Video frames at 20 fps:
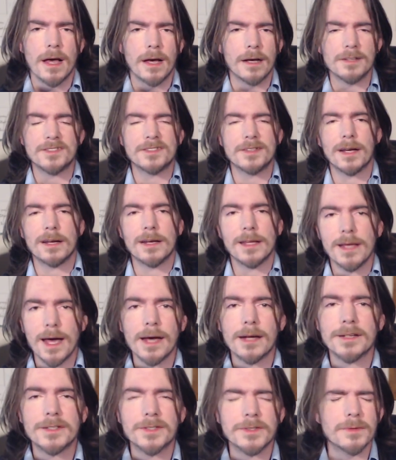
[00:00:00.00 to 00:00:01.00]
a sunny
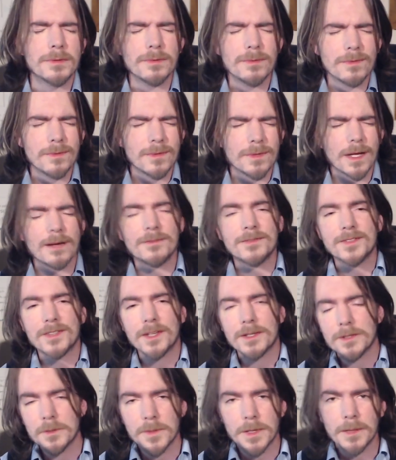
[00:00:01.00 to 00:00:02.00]
attitude, who loves
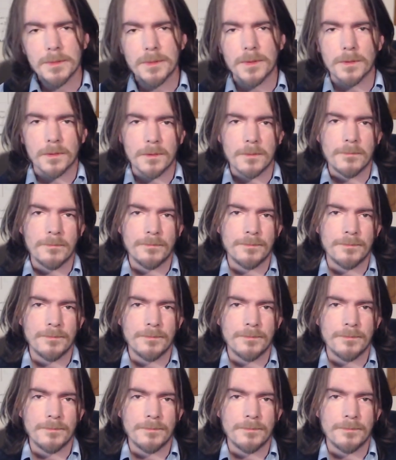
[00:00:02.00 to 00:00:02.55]
other people,